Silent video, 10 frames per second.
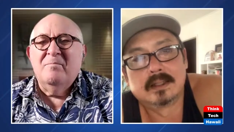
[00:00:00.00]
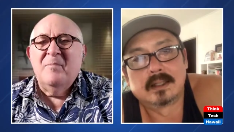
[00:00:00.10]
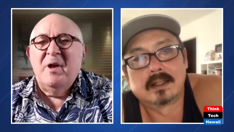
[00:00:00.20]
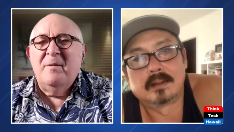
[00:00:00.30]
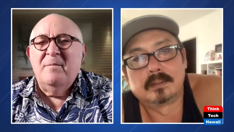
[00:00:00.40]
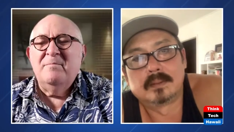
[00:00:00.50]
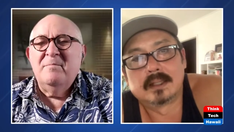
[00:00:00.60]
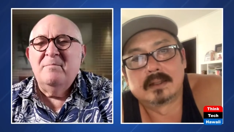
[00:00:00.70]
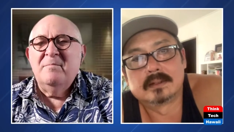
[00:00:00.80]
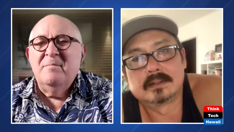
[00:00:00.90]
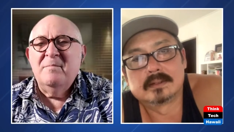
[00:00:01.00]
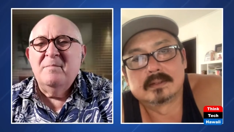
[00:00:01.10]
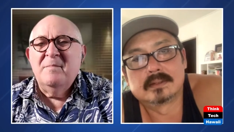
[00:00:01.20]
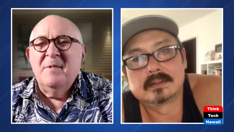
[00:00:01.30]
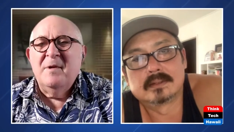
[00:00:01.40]
Speaker 1: Um, and,
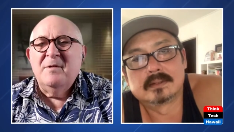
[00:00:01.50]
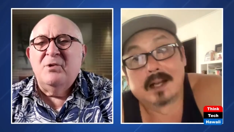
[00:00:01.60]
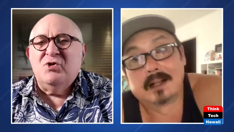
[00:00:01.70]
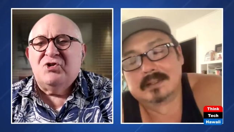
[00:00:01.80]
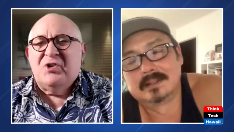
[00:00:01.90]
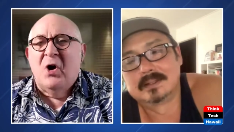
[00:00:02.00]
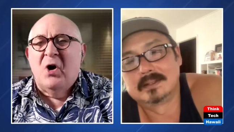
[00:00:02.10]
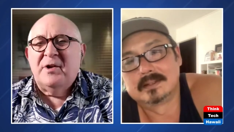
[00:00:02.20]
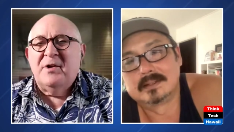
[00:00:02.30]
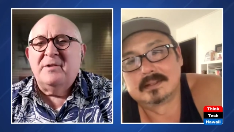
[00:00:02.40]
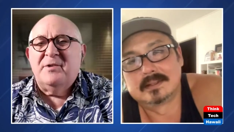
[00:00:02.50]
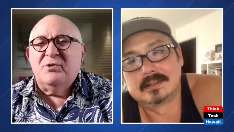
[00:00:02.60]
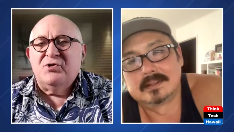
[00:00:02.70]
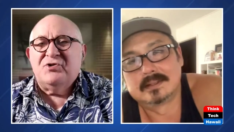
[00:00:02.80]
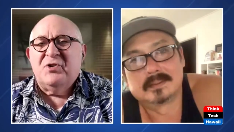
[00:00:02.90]
Speaker 2: yeah. Did you start it yet? Did
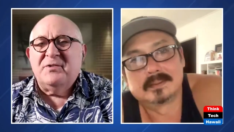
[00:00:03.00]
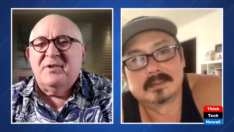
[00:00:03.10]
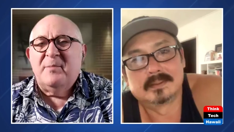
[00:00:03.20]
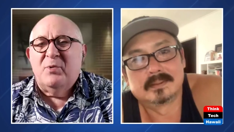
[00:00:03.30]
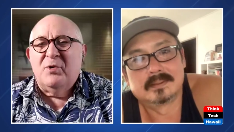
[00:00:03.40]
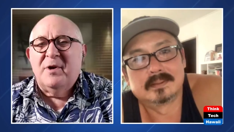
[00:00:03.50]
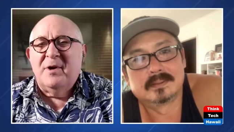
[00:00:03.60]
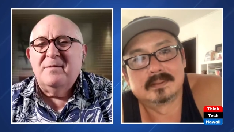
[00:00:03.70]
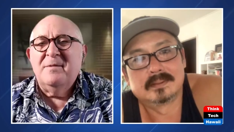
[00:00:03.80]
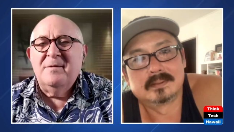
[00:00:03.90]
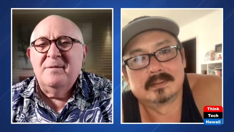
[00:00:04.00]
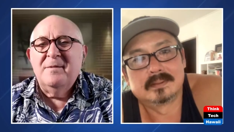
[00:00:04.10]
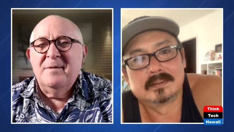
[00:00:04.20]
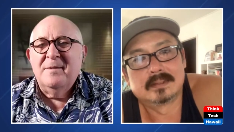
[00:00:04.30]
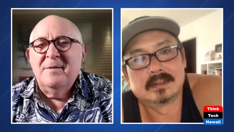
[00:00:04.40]
you start that book yet?
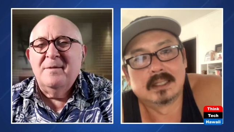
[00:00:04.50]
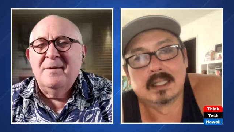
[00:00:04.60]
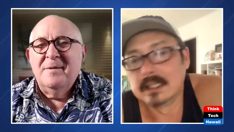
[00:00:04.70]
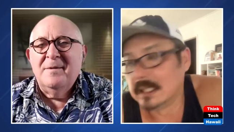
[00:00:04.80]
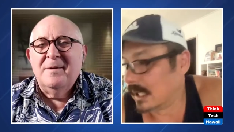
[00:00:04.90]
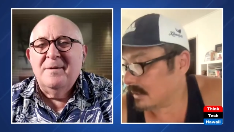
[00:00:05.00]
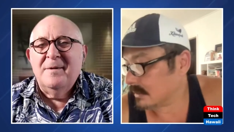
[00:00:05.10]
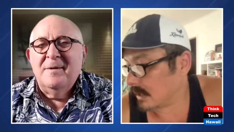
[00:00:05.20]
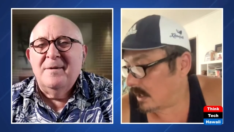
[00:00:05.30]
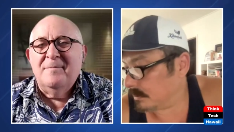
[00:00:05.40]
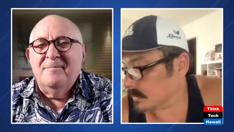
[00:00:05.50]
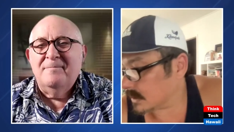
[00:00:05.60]
Speaker 1: Yeah. Um,